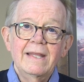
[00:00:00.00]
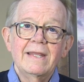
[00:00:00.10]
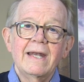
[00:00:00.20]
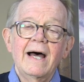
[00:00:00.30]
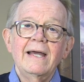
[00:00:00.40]

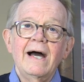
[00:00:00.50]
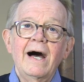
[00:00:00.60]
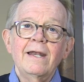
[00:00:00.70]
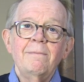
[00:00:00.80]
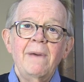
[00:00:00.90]
that I
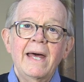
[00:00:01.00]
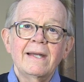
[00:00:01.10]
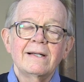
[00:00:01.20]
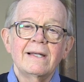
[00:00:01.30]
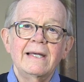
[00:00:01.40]

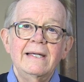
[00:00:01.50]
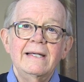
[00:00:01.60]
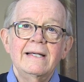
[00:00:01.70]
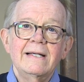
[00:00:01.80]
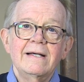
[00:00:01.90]

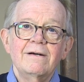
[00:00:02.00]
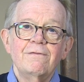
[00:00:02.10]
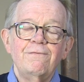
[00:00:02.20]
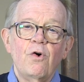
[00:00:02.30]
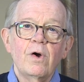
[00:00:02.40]
automatically
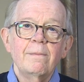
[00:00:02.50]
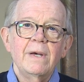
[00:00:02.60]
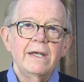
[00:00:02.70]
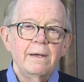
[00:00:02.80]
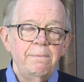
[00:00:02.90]
form
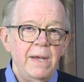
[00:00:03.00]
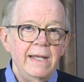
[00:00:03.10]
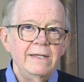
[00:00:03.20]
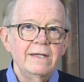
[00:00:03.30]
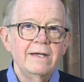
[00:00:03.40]
an
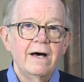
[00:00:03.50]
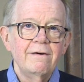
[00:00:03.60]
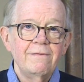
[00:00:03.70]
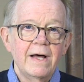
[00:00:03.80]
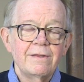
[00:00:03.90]
opinion
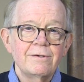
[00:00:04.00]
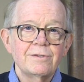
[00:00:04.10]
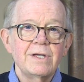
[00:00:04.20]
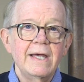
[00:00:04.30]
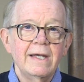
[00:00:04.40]
of
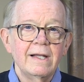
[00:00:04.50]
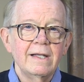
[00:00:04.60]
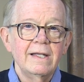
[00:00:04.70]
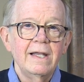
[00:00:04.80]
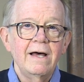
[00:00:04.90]
others in a
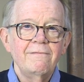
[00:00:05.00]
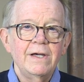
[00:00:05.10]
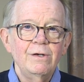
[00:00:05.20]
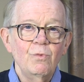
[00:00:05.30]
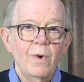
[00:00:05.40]

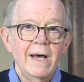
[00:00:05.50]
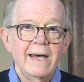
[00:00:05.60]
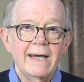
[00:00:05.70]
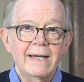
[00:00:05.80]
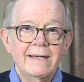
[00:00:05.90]
loving
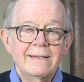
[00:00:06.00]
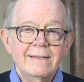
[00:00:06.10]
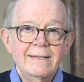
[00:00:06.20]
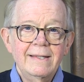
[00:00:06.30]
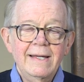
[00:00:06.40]
way,
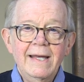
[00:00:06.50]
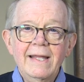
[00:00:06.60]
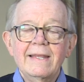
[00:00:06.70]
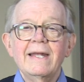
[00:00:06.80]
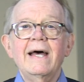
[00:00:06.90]

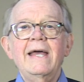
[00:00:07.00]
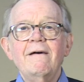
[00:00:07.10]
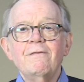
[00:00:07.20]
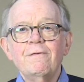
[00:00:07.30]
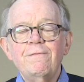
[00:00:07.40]
that I
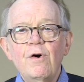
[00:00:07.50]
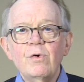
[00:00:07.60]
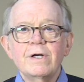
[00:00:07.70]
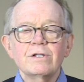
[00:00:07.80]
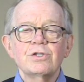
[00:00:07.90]
have a
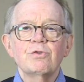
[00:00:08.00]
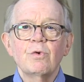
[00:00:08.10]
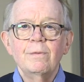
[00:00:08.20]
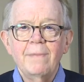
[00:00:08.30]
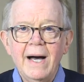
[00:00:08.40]
focus
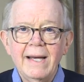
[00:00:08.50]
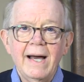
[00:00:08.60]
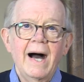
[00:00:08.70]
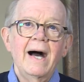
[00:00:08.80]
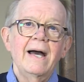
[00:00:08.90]
through my
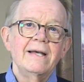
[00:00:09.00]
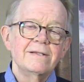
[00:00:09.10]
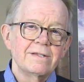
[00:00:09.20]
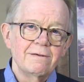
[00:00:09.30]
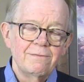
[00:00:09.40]

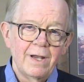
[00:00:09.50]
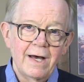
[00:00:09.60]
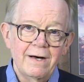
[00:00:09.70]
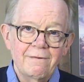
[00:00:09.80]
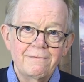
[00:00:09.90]
eyes of
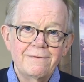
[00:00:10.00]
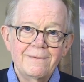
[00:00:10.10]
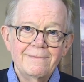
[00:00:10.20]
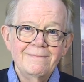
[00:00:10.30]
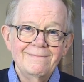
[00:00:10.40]
love,
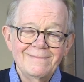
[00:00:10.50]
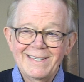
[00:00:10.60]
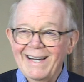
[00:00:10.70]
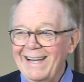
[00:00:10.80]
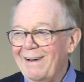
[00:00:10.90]

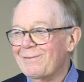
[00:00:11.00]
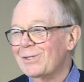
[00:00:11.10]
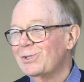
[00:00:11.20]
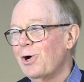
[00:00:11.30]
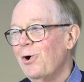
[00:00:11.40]
that I have a
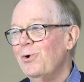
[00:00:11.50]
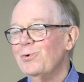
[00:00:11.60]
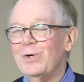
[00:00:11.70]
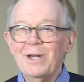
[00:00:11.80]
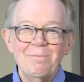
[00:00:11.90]

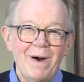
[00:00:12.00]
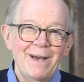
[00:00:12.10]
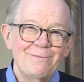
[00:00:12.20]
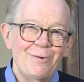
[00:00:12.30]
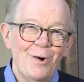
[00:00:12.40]
tone in
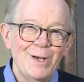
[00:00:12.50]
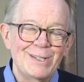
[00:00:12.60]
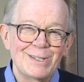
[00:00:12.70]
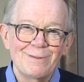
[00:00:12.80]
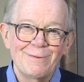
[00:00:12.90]
my
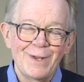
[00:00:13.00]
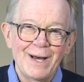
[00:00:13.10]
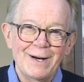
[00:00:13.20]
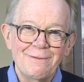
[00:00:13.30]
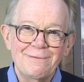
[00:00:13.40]
voice of
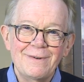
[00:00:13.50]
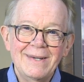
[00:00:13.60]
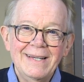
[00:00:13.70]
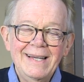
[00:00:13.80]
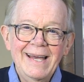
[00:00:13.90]
love,
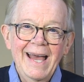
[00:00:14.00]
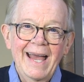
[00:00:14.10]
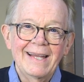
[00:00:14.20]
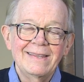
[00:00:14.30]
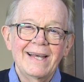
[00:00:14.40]

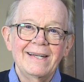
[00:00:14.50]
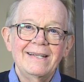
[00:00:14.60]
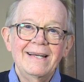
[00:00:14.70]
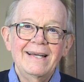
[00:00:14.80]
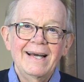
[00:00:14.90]
and that
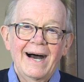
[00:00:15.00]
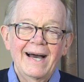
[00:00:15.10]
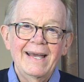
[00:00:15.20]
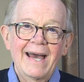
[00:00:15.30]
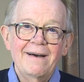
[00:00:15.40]

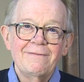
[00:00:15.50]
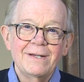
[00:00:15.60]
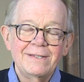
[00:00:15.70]
I have a